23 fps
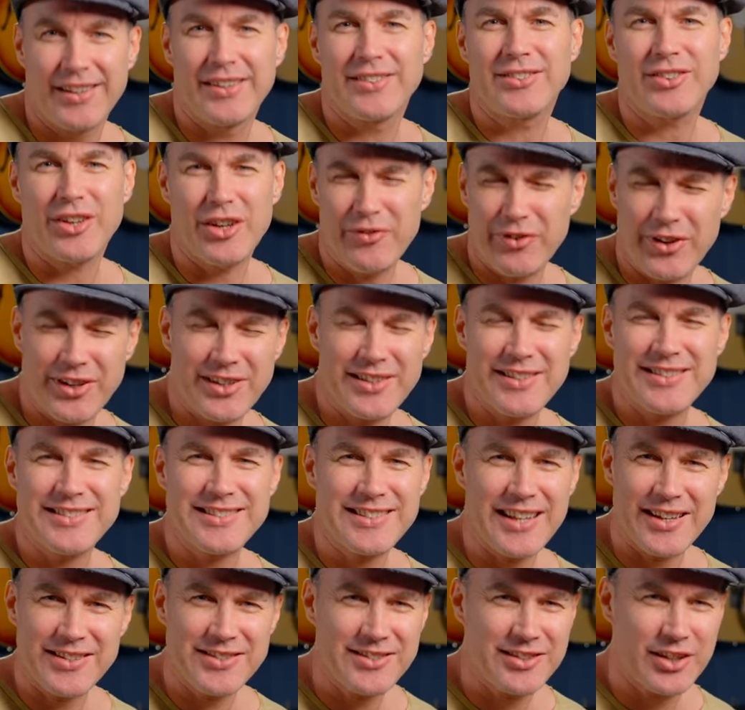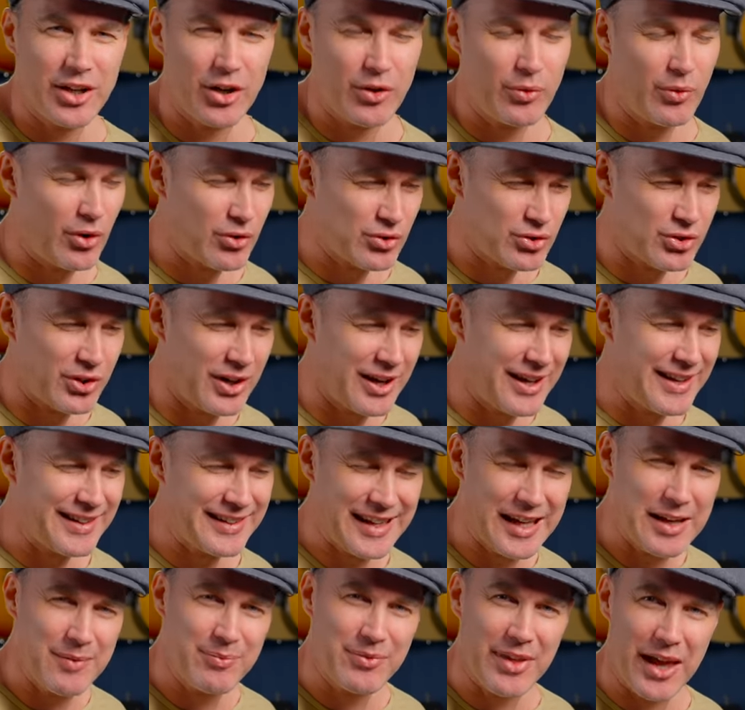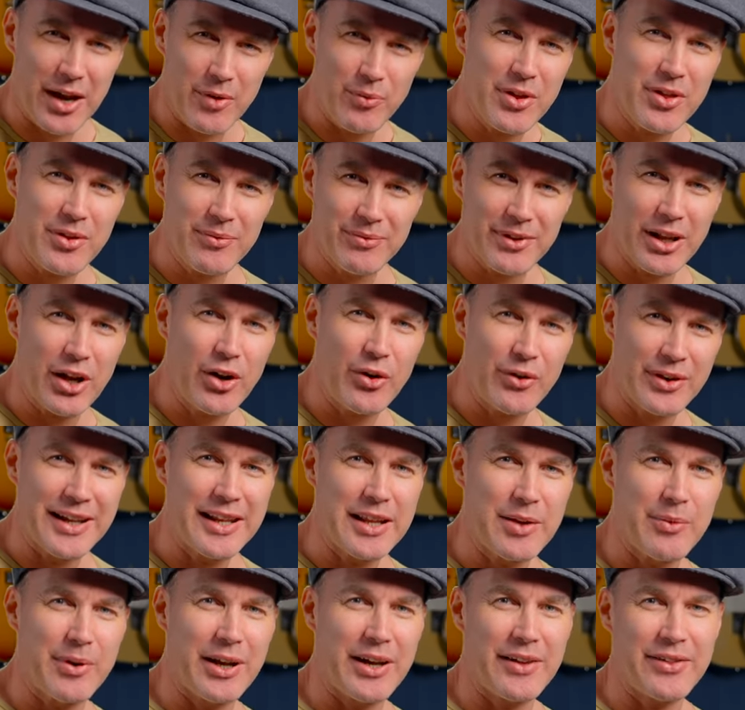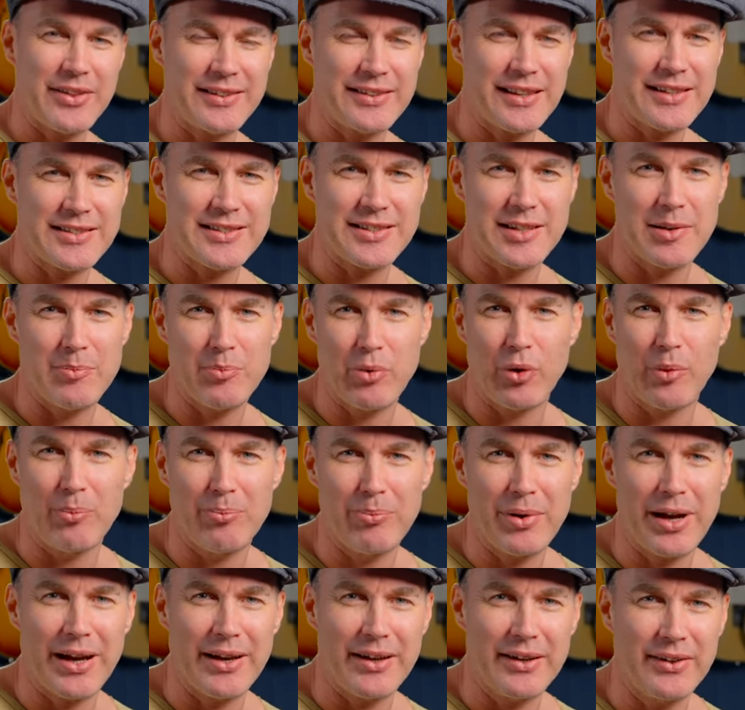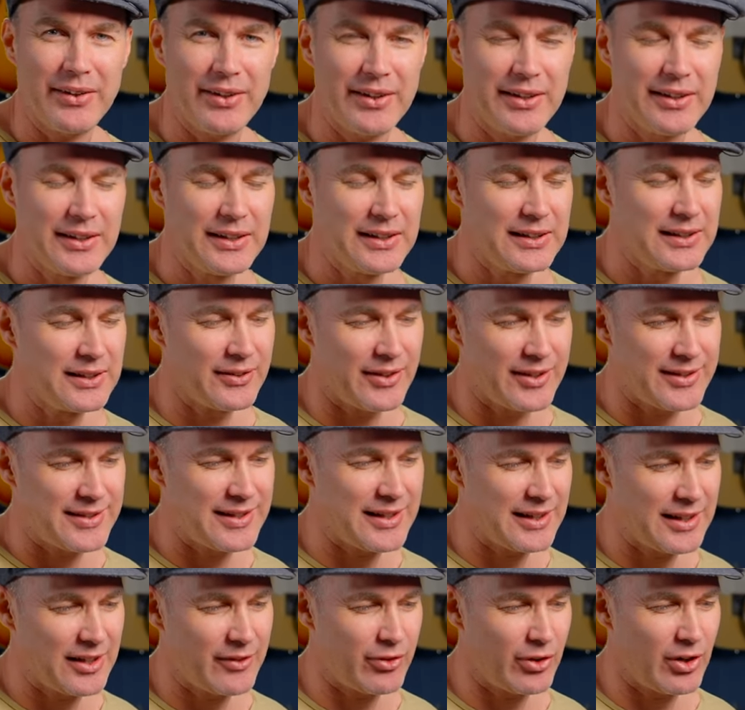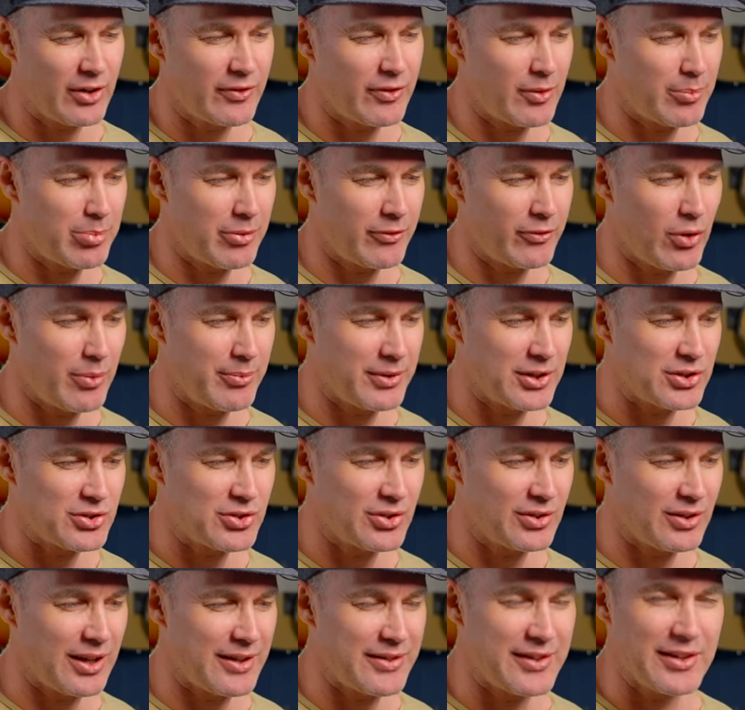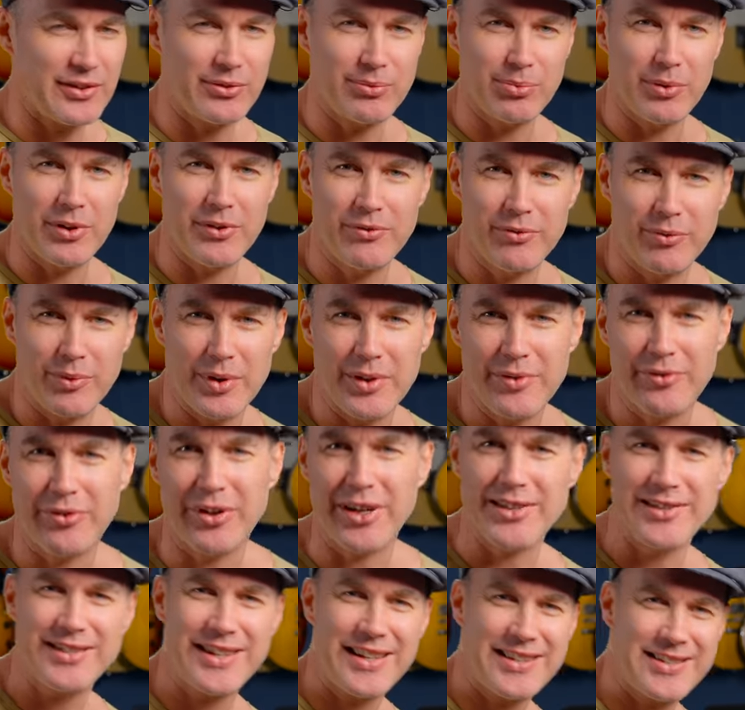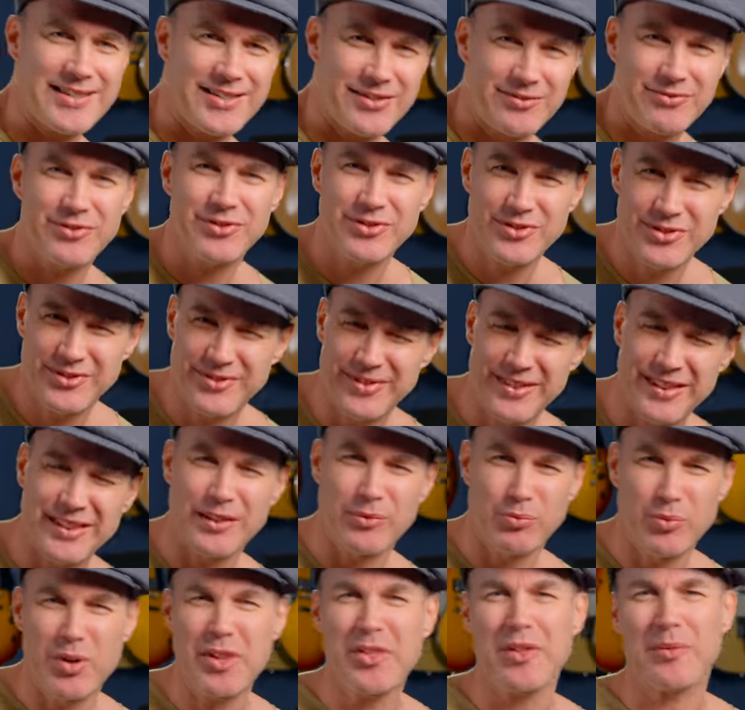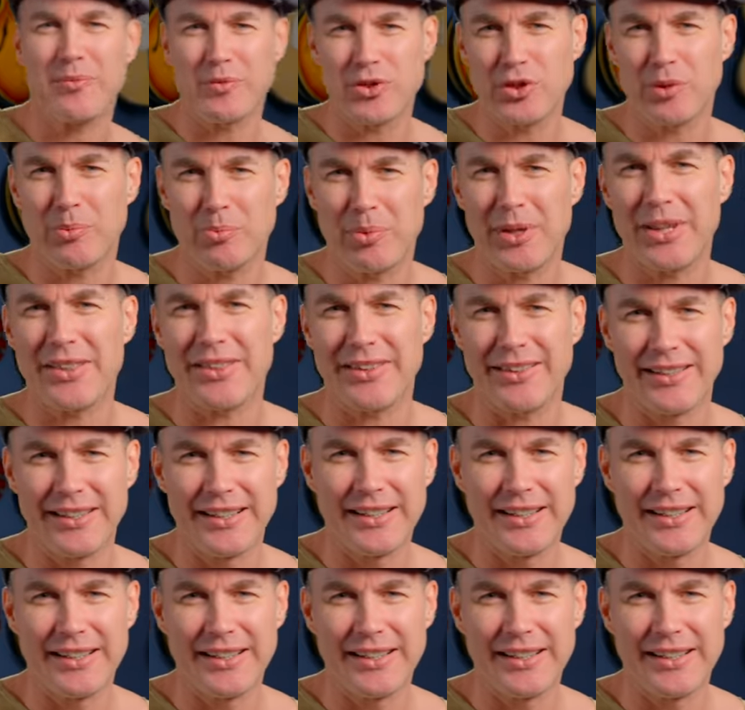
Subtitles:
If it starts to go wrong, try and keep that rhythm going anyway. I think that's an important part of the deal. If you're ever performing a tune like this with friends, that's the rhythm should be the